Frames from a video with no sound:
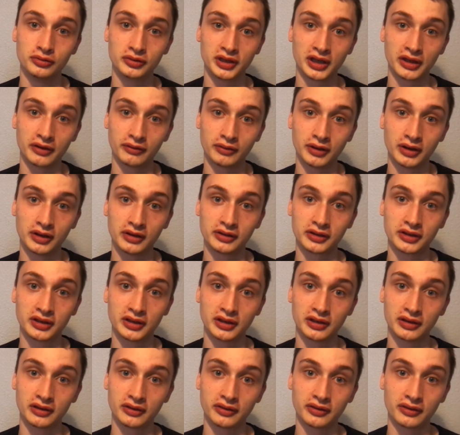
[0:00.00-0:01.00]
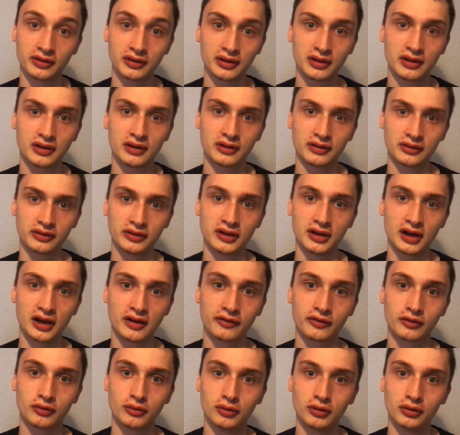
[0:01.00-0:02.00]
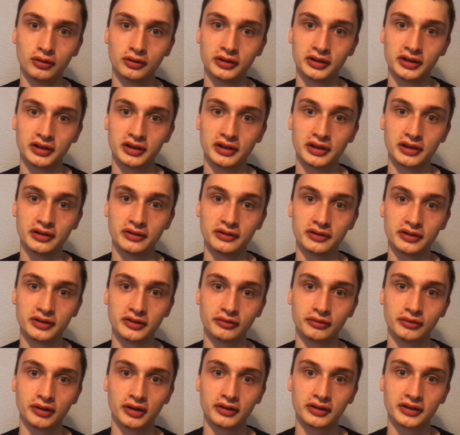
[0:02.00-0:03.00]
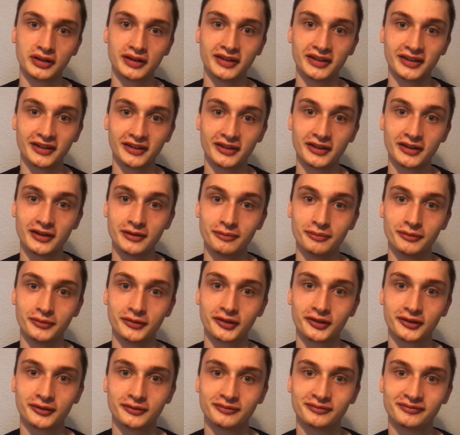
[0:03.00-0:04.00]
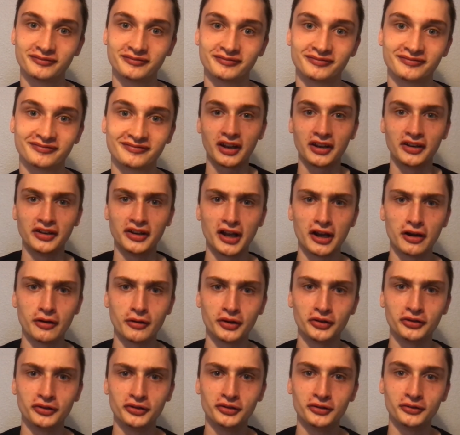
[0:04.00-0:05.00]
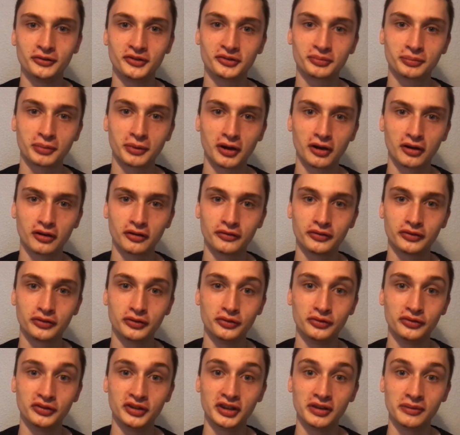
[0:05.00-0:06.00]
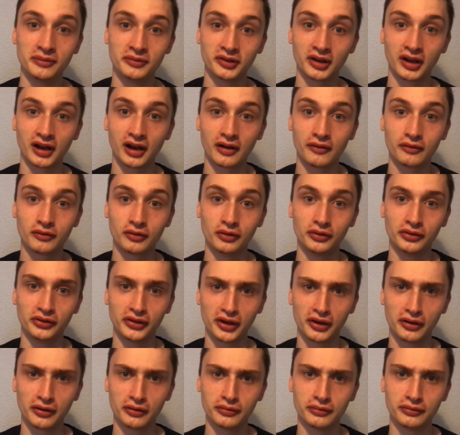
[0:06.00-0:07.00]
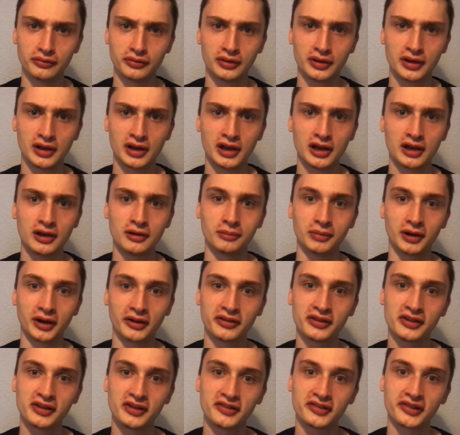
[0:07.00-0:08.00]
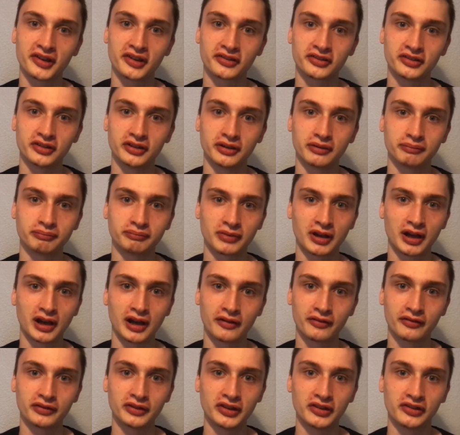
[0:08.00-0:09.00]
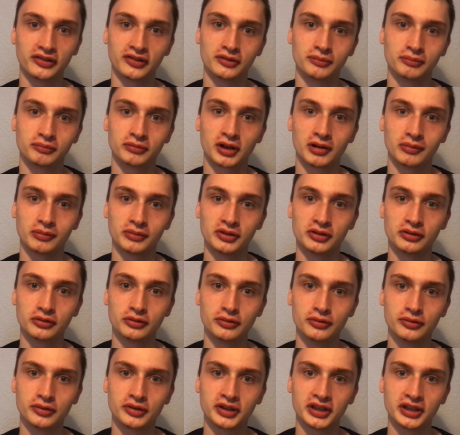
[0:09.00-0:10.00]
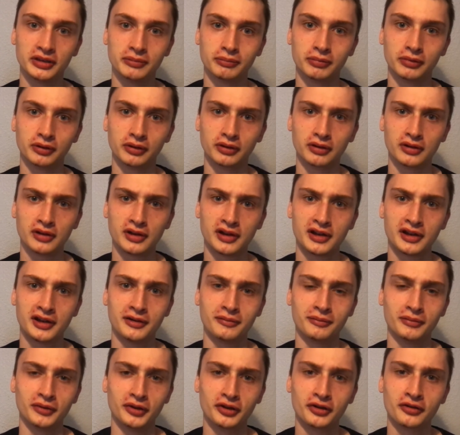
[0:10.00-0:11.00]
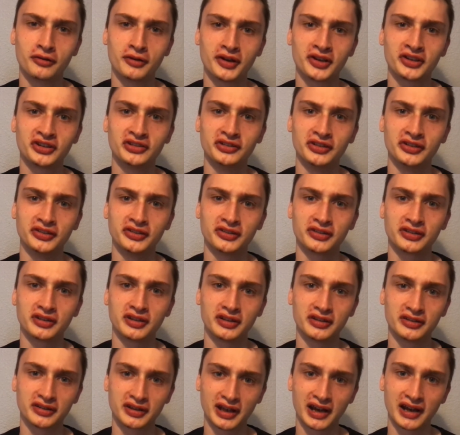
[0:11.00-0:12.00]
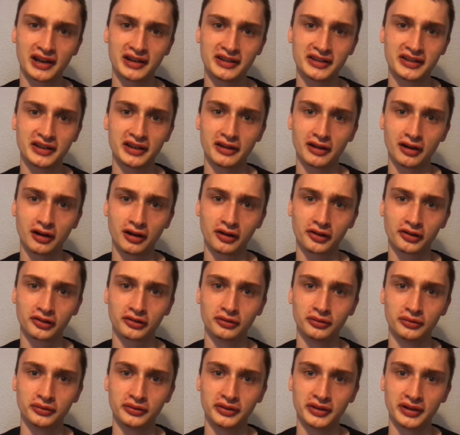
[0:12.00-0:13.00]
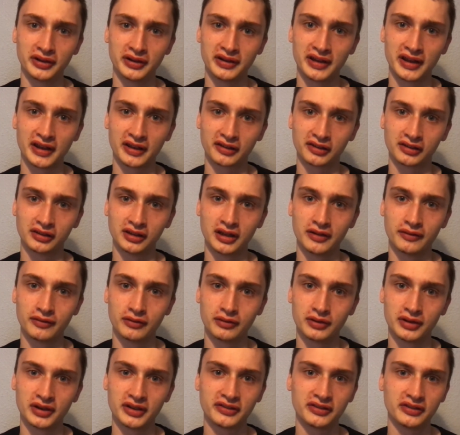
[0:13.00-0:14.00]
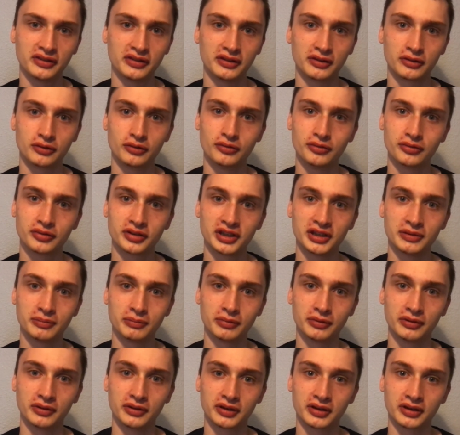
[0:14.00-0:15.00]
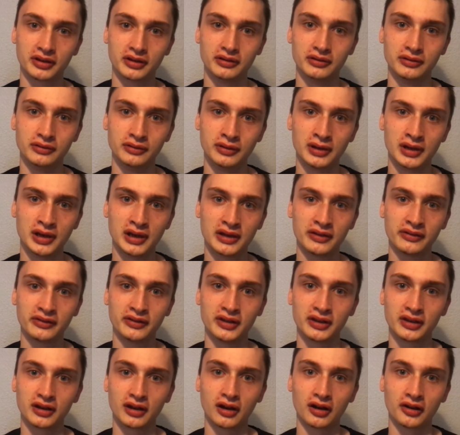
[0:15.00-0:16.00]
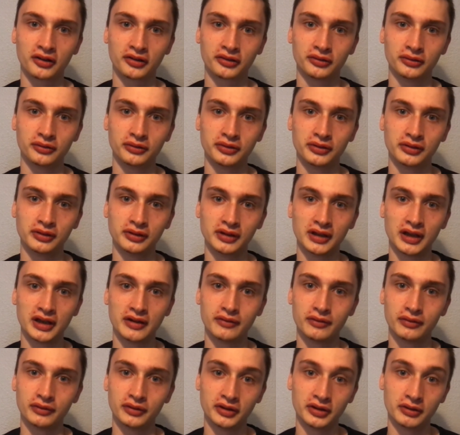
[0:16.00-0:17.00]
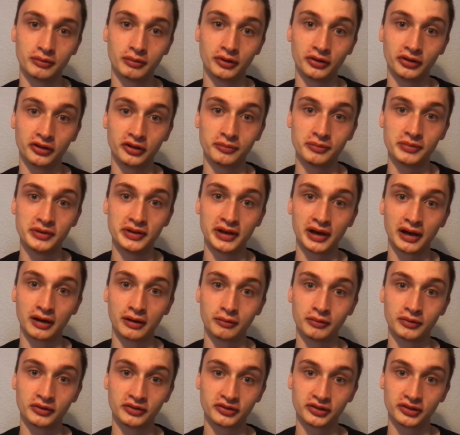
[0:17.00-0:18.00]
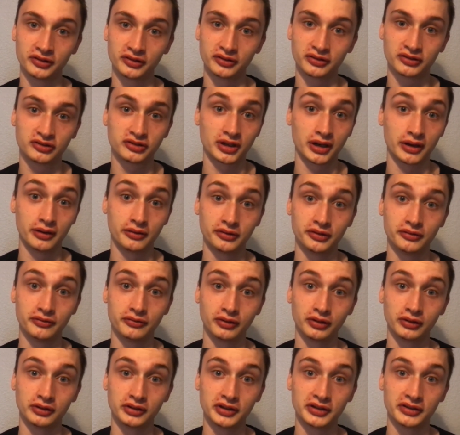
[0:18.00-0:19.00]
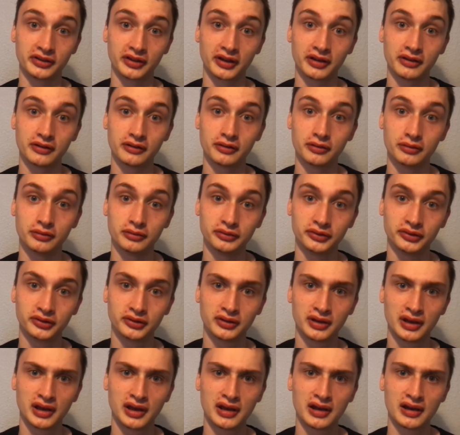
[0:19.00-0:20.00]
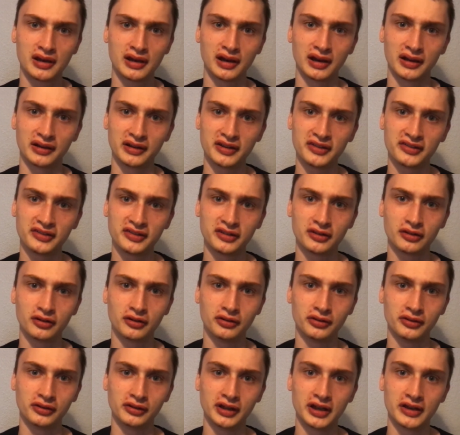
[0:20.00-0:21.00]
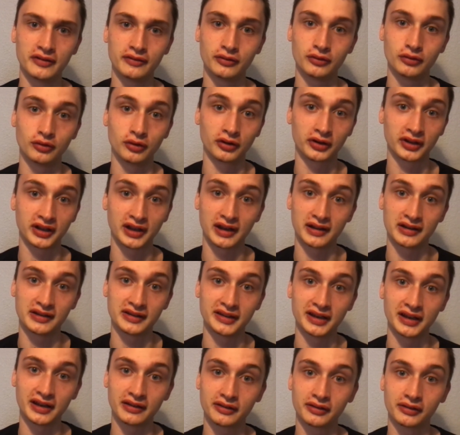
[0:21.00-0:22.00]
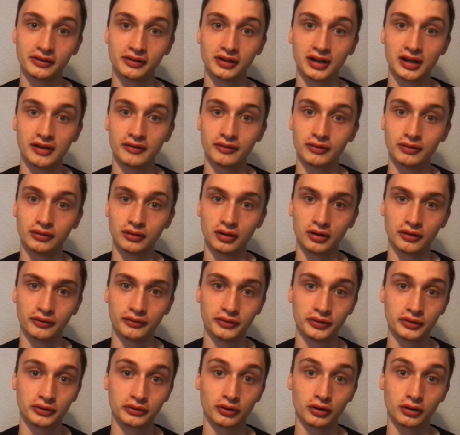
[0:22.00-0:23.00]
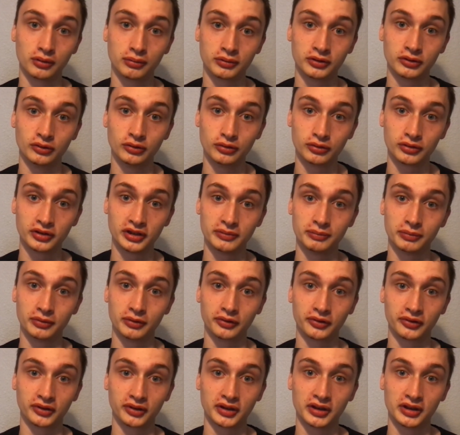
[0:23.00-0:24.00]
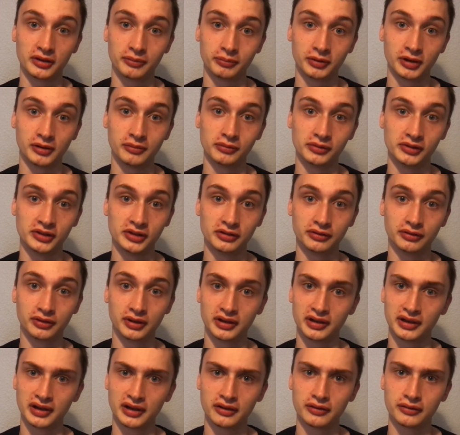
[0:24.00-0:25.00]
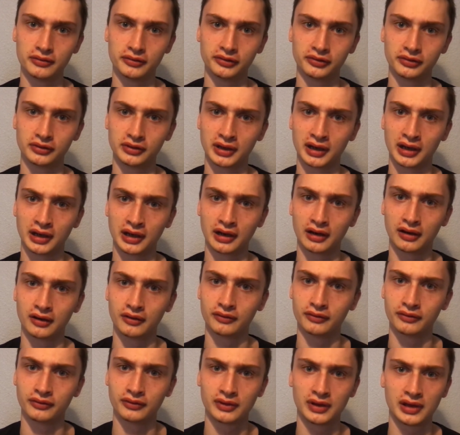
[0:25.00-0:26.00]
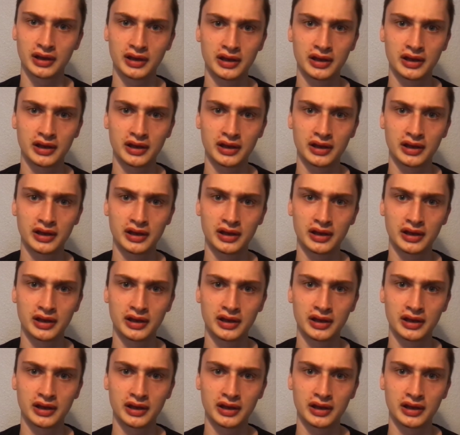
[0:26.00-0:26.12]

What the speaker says: get relegated. They have quality in these relegated teams. Now, I do know he's part of two teams that have gone down, but I think he's actually a half-decent Premier League goalkeeper. But the question is can he get Arsenal to that next level? Is he the goalkeeper that can take Arsenal to the level that they want to be at, which is challenging for league titles? And is he on the level, or can he get to the level of the top goalkeepers in the Premier League right now? So you have